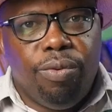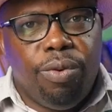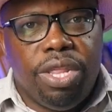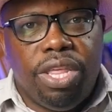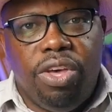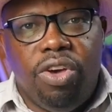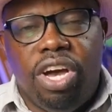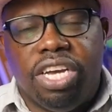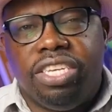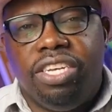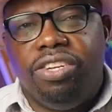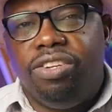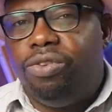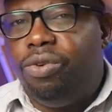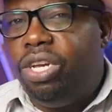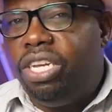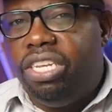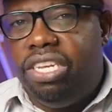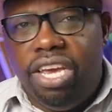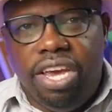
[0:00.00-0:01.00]
whether you're actually
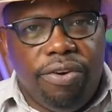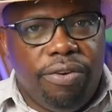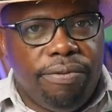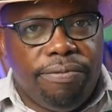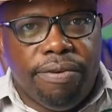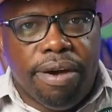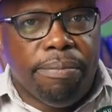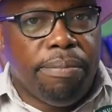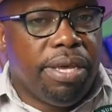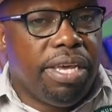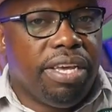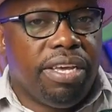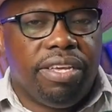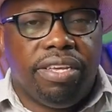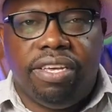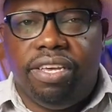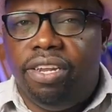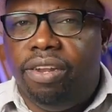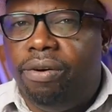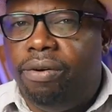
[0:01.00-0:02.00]
doing dairy farming,
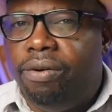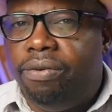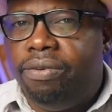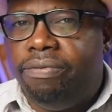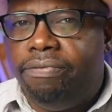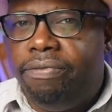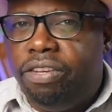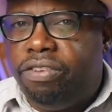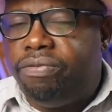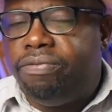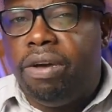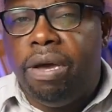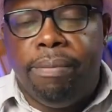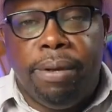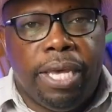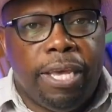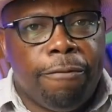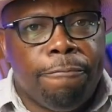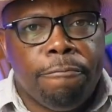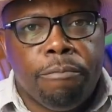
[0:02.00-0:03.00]
fish
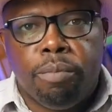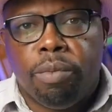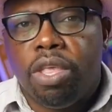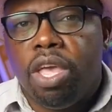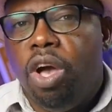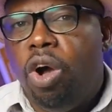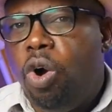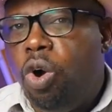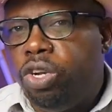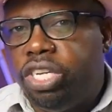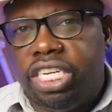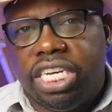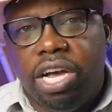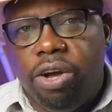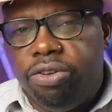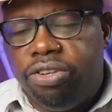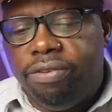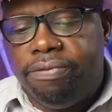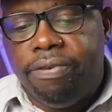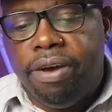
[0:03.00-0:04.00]
farming,
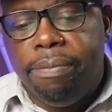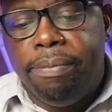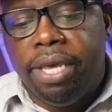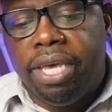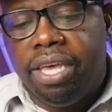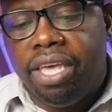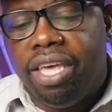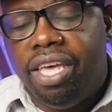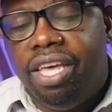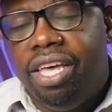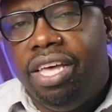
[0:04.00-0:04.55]
horticulture farming,